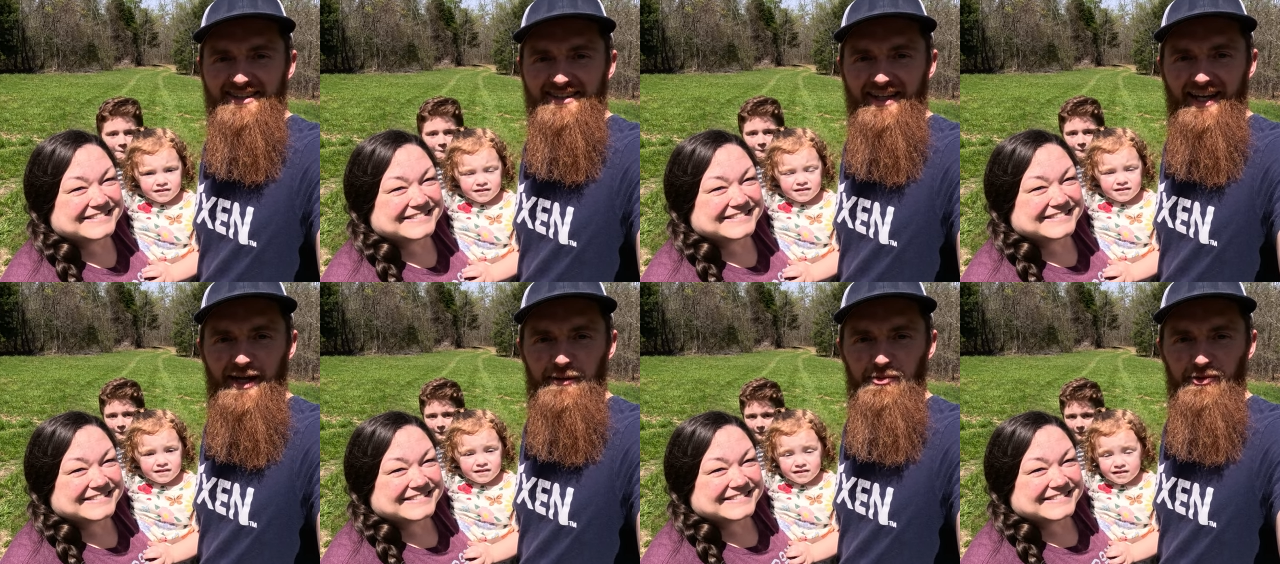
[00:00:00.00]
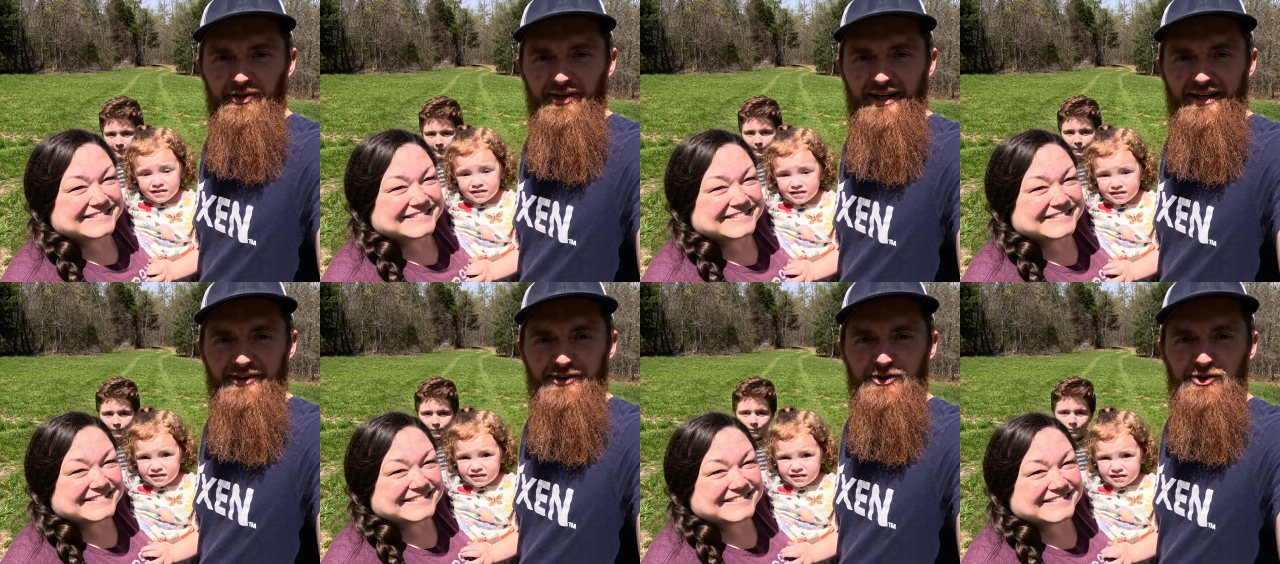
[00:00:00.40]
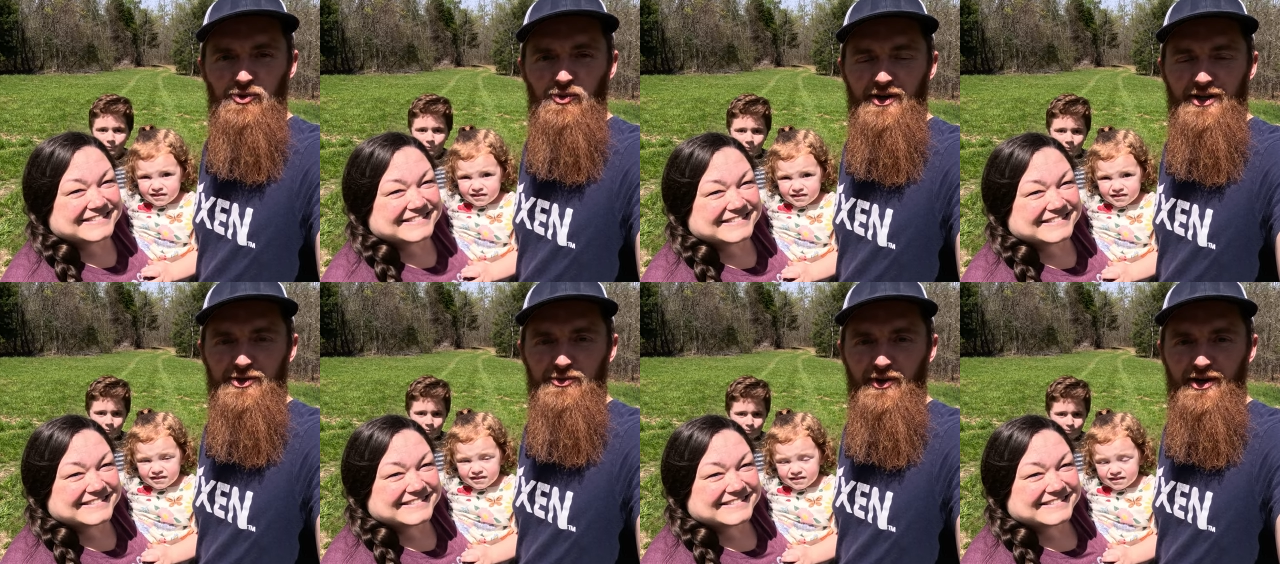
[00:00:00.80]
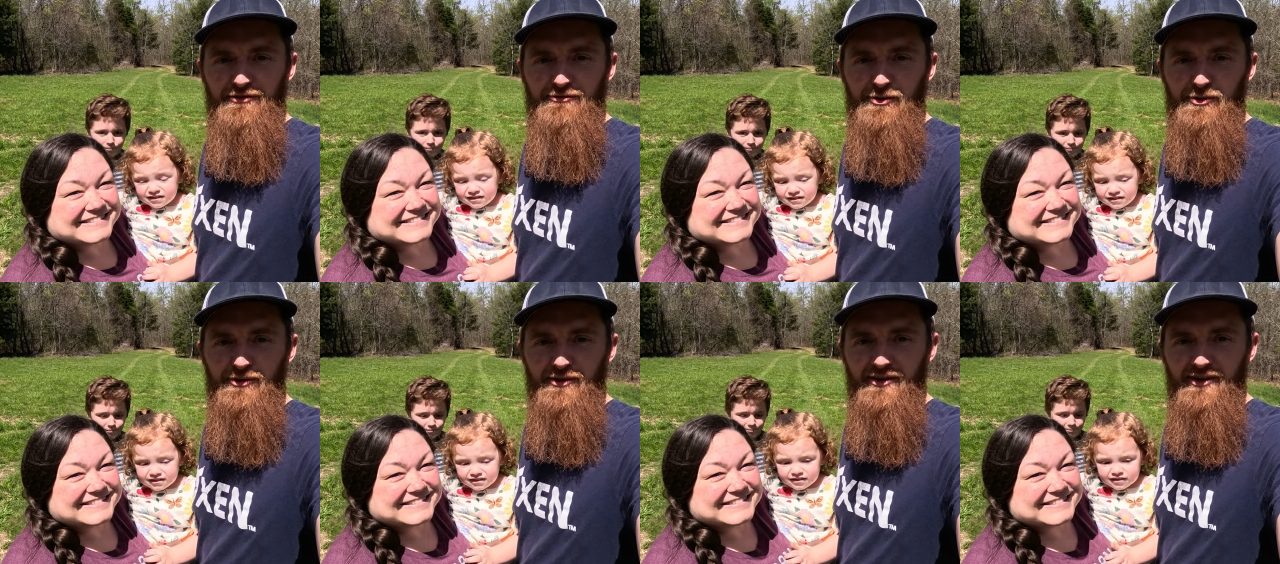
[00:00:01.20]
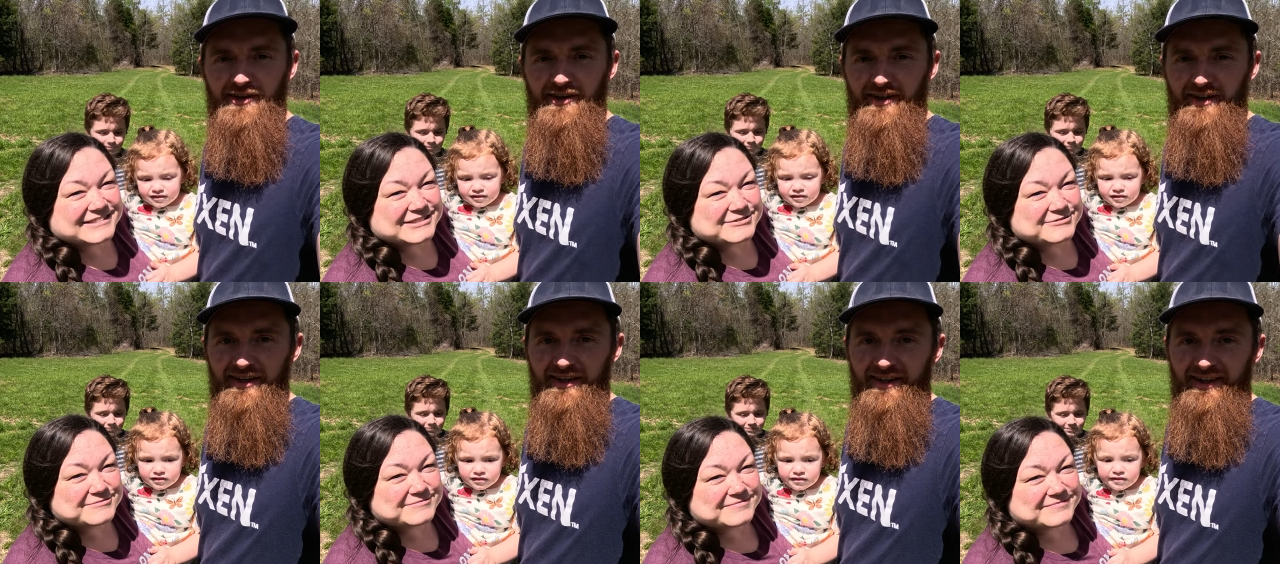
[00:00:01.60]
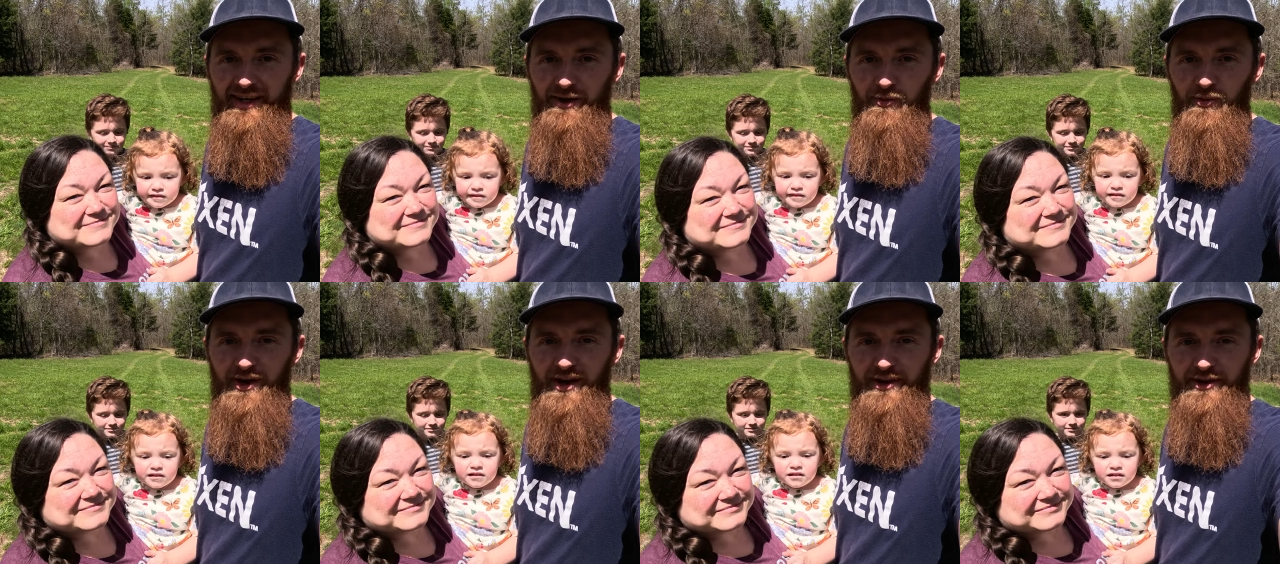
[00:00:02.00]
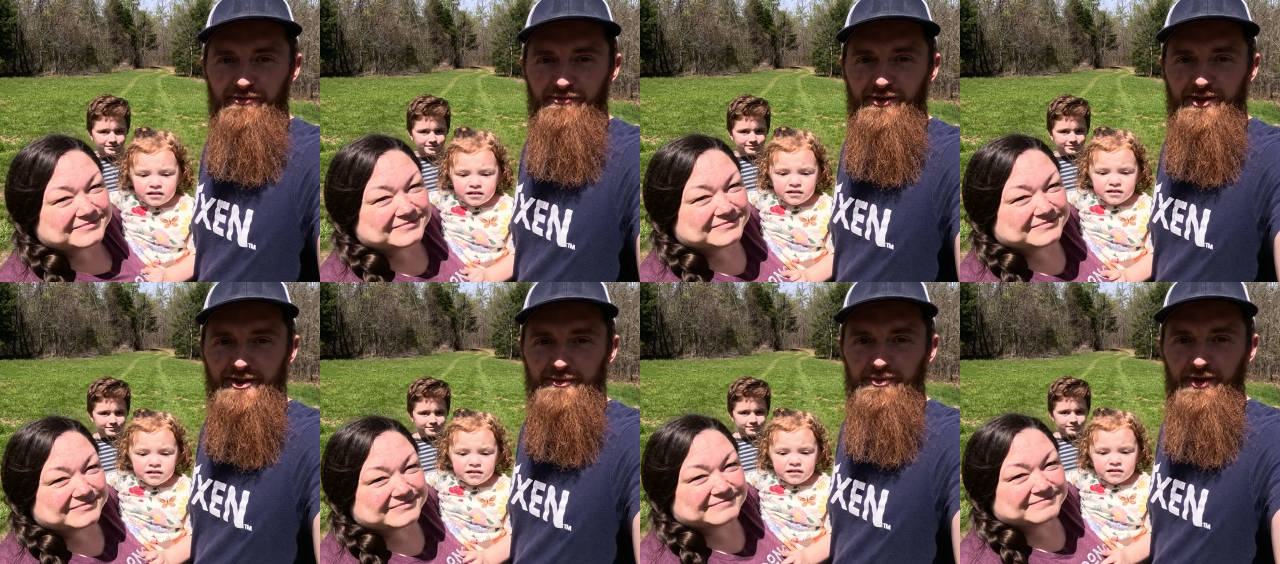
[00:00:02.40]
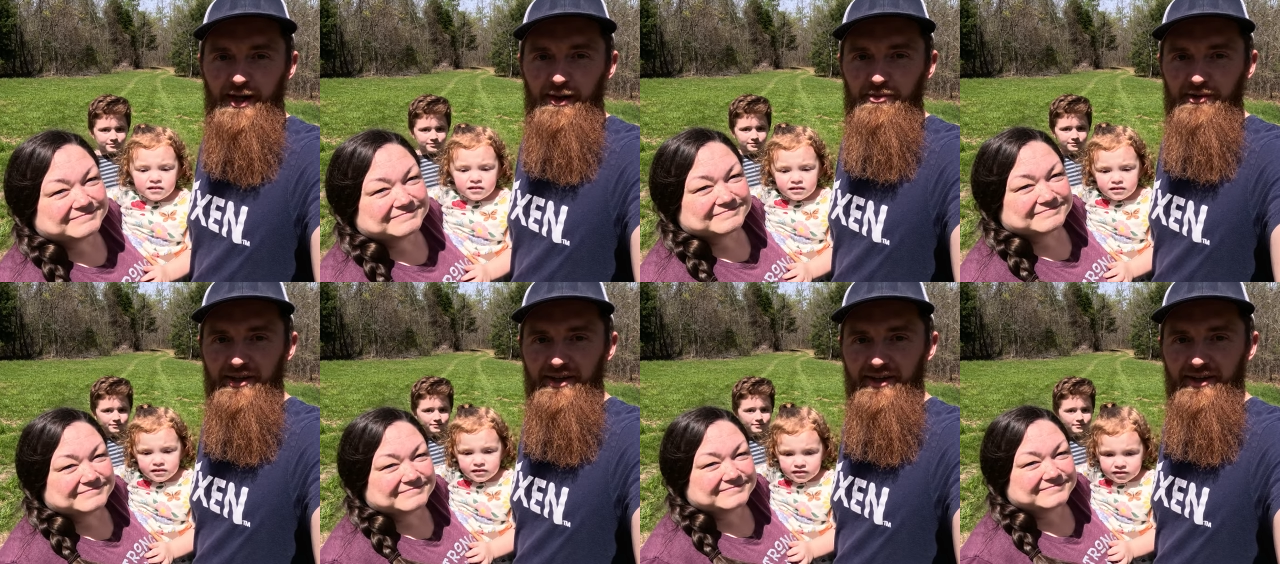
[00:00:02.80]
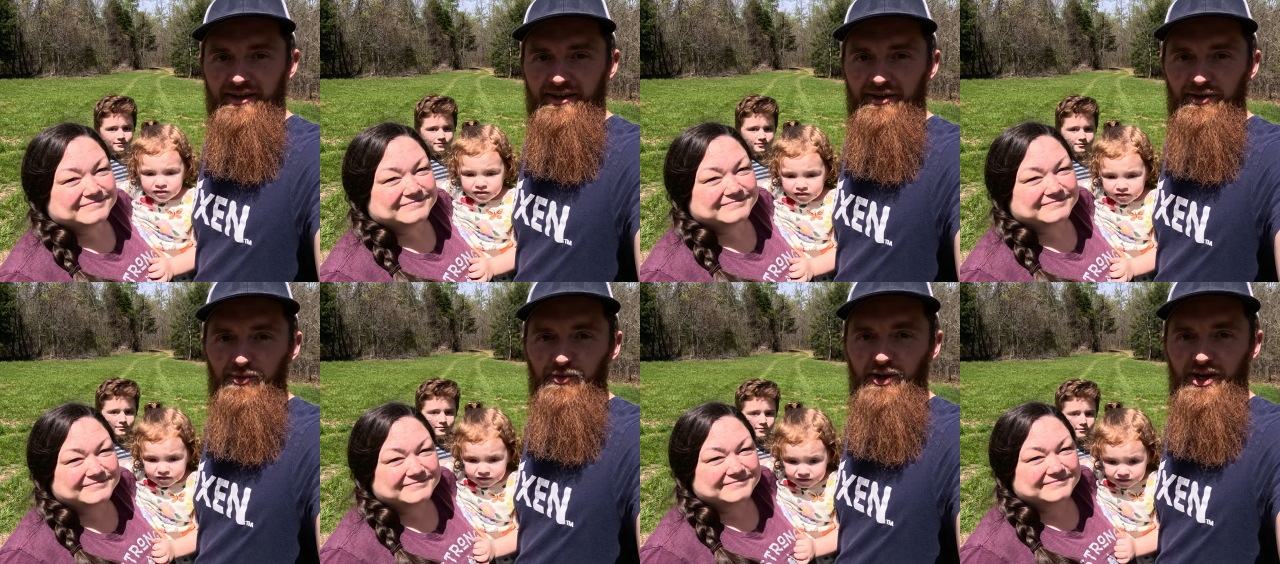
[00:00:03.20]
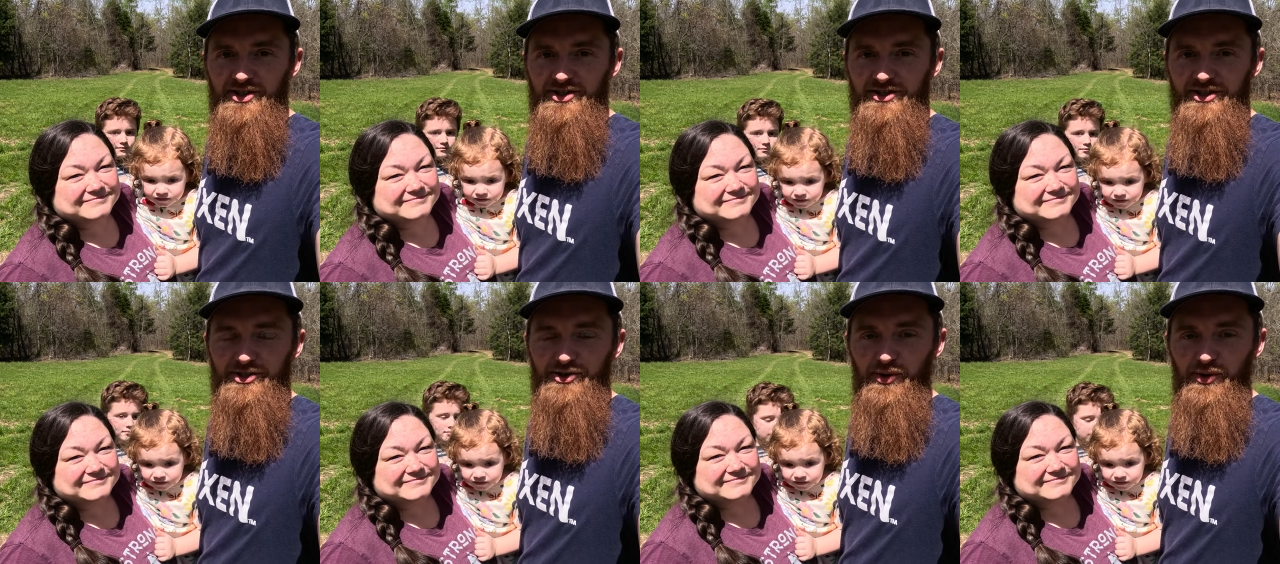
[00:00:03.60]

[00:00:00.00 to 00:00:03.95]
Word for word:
Speaker 1: It's April 8th, 2024, and we're out at a friend's property watching